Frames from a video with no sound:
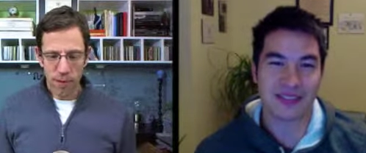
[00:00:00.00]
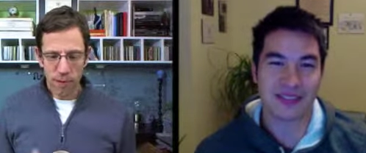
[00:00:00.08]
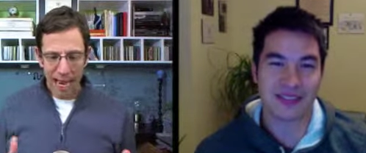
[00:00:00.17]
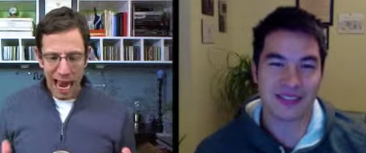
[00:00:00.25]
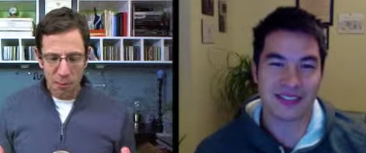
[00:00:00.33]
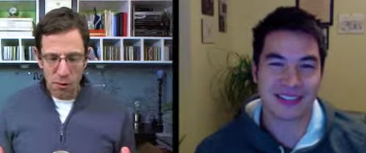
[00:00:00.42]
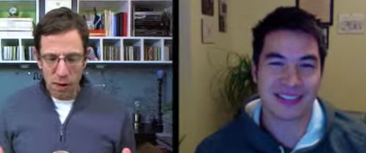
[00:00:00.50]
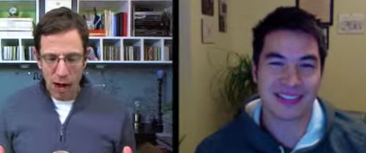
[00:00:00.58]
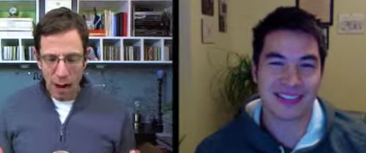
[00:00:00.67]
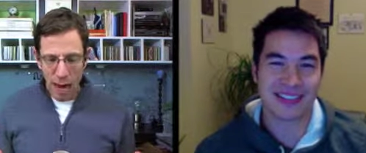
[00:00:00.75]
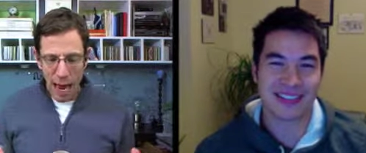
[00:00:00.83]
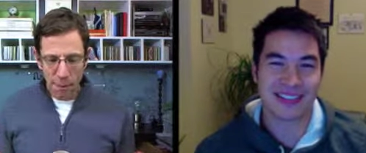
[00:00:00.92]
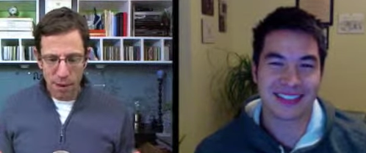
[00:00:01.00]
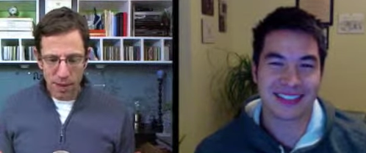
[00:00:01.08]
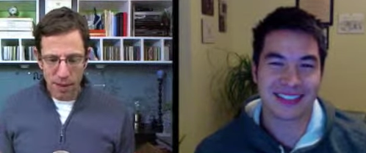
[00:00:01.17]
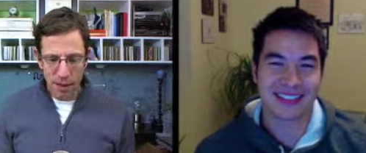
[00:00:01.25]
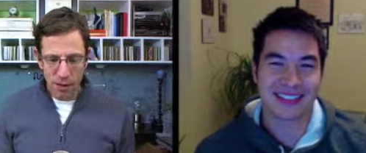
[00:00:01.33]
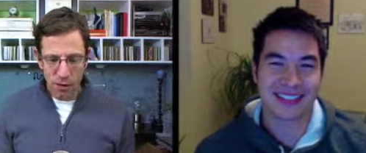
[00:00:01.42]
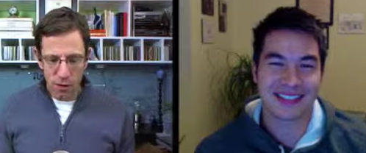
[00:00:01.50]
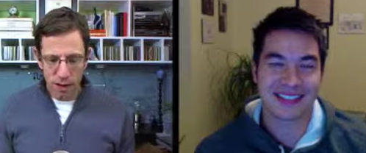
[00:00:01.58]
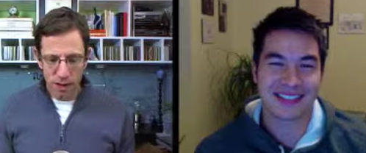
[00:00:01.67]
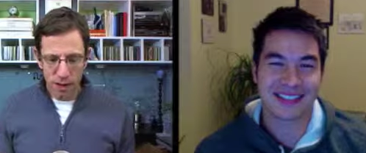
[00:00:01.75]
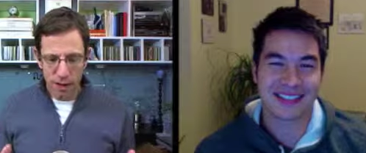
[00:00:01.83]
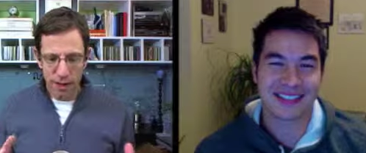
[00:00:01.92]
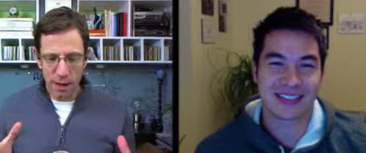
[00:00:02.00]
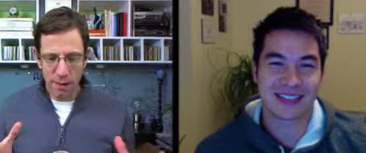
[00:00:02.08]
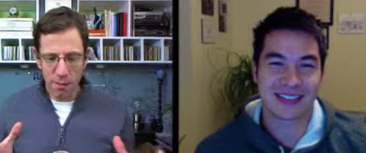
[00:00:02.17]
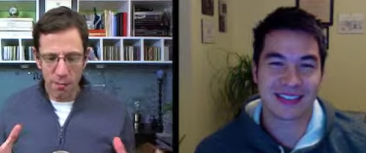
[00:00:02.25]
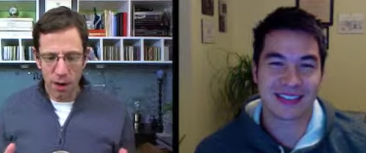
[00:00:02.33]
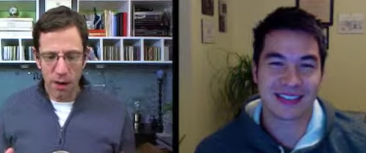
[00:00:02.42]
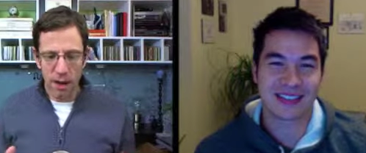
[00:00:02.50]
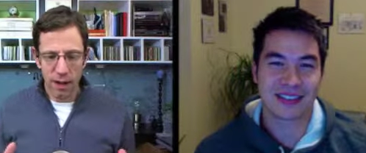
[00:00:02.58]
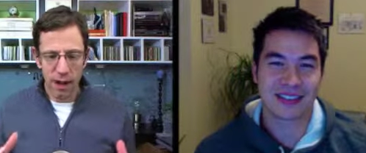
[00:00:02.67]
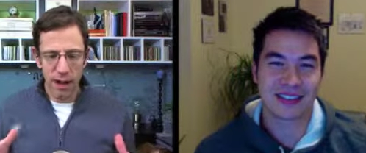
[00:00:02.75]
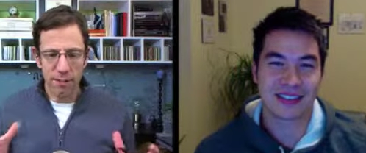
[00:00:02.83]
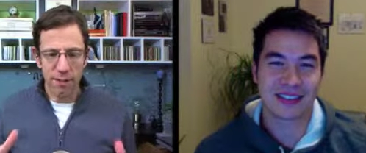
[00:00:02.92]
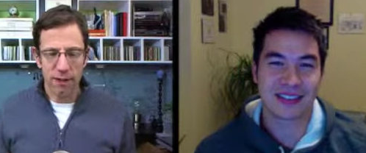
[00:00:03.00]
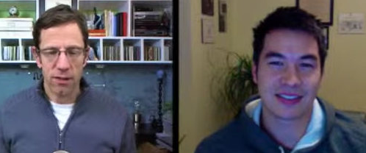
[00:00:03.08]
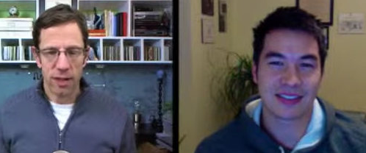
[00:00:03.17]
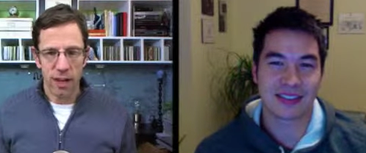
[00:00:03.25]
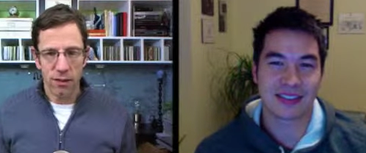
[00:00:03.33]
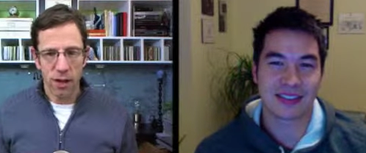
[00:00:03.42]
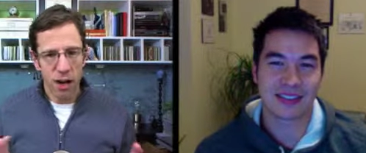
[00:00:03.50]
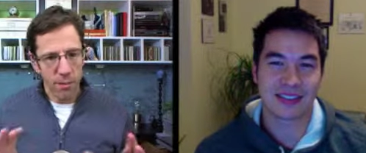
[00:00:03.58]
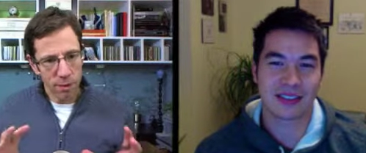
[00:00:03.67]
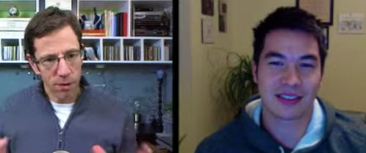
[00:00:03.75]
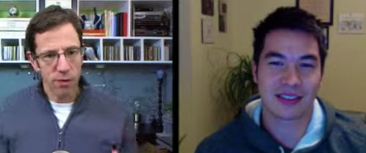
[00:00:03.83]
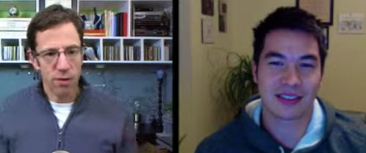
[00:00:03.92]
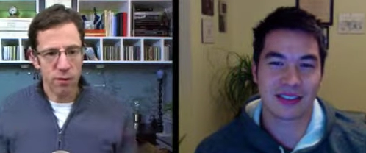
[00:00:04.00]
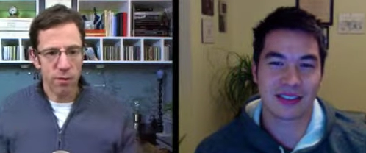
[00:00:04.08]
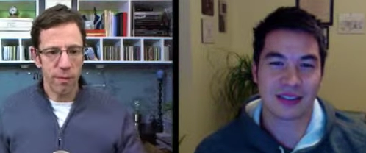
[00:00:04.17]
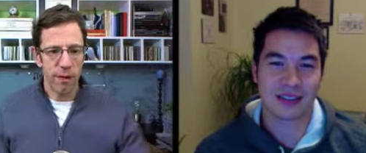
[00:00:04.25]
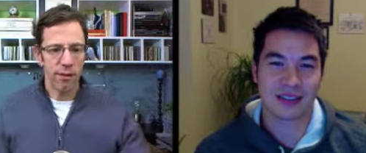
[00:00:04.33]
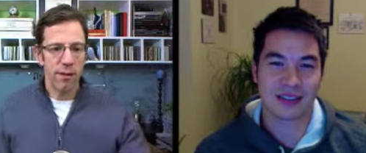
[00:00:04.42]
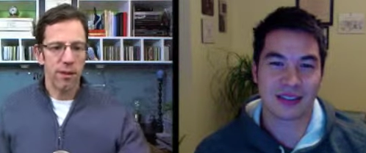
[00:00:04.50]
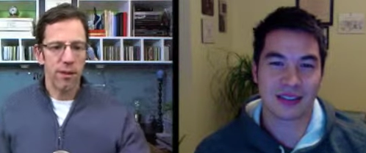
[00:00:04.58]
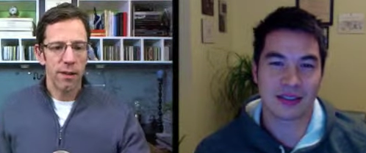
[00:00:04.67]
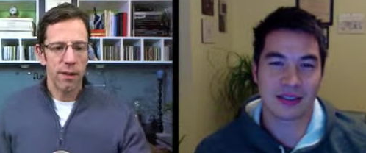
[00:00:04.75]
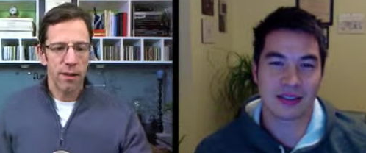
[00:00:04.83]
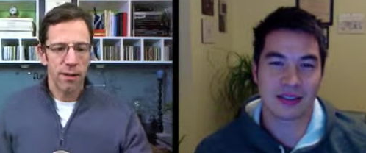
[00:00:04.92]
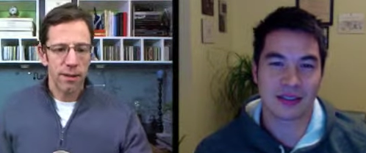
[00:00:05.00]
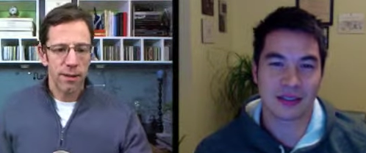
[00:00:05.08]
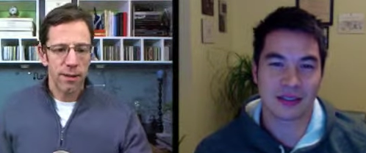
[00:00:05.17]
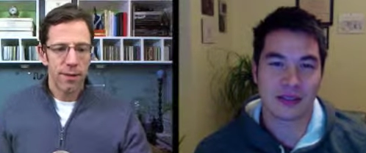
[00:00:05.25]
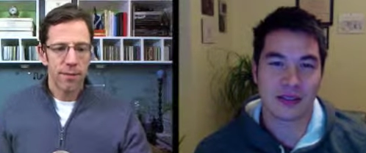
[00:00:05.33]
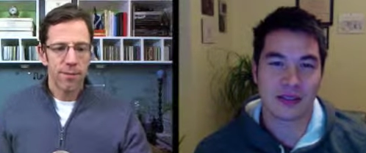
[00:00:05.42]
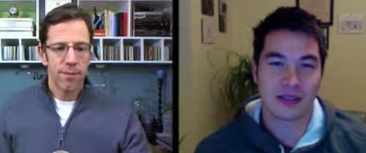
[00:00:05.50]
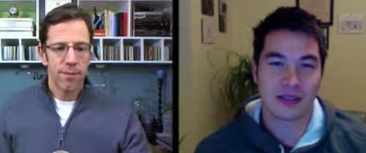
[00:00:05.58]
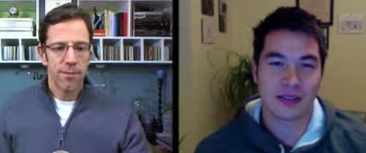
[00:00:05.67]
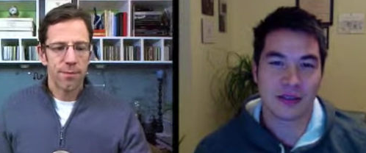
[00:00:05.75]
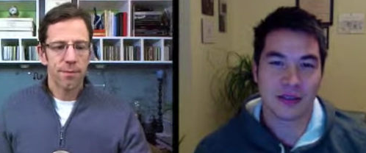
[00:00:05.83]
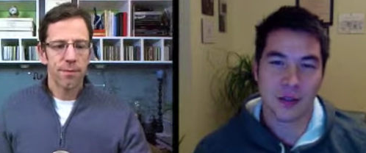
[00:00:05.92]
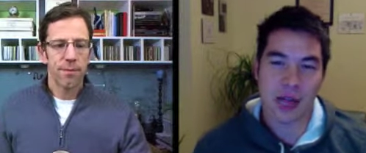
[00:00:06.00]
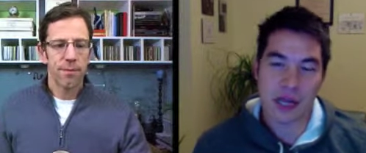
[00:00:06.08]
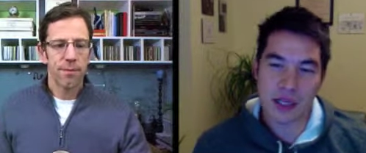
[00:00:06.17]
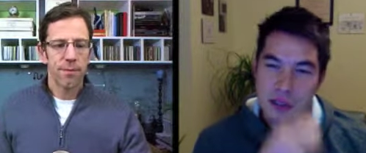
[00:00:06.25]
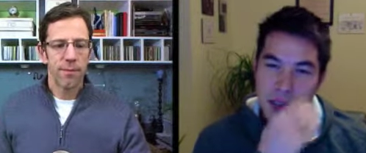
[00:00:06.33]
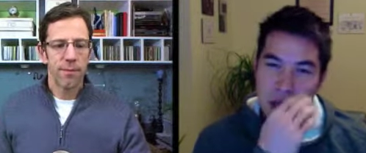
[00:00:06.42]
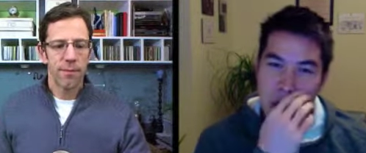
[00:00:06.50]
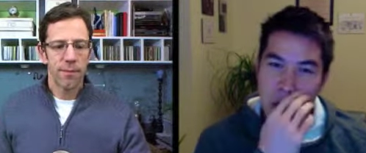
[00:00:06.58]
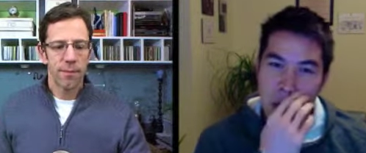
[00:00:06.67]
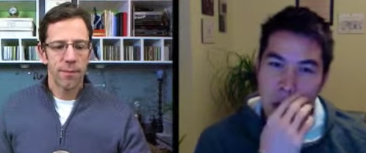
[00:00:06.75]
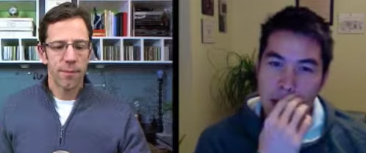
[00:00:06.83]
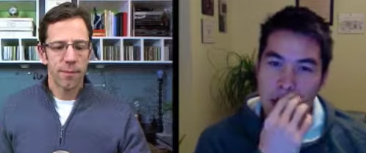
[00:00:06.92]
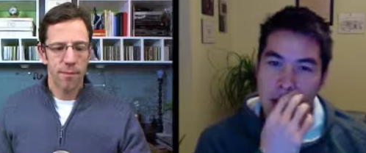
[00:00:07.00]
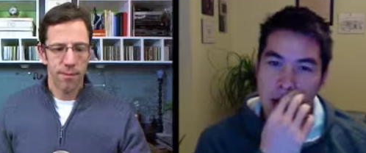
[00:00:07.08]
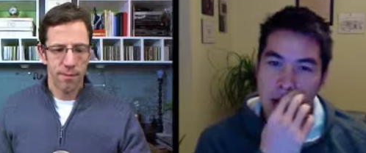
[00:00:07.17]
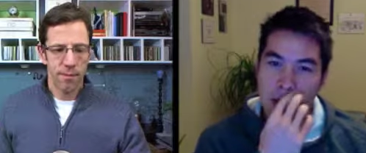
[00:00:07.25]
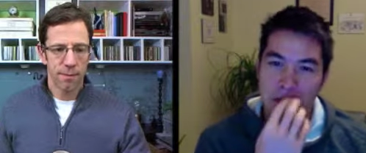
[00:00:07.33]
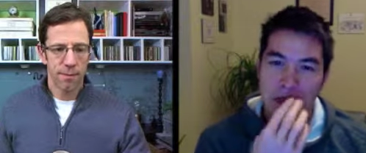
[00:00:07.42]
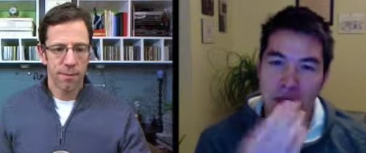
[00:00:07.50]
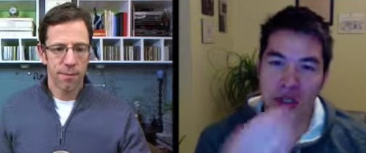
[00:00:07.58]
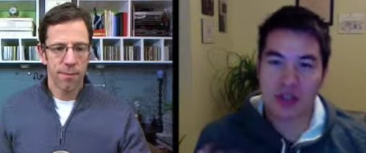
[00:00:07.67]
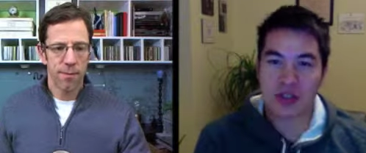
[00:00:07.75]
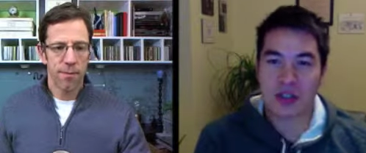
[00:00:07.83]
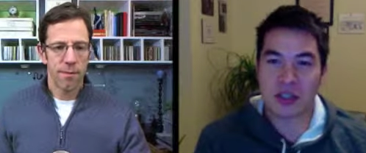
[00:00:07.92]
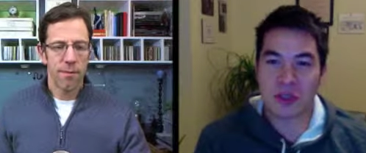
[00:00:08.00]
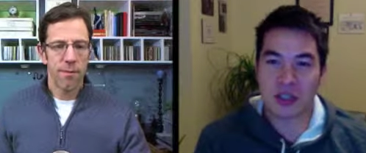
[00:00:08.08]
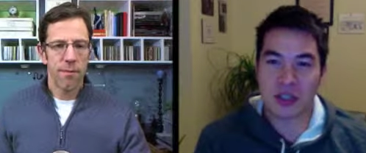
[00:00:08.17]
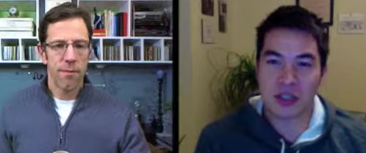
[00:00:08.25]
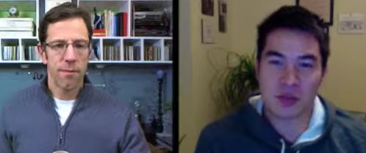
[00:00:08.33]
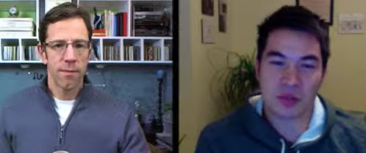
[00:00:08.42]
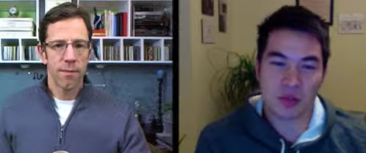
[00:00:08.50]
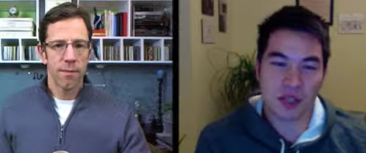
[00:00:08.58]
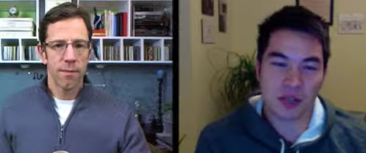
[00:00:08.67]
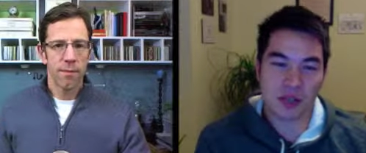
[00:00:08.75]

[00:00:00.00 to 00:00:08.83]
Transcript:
Speaker 1: but the app uh, app idea creator and the market investigator. Talk about those two to begin with.
Speaker 2: Right. So uh, launched this year because we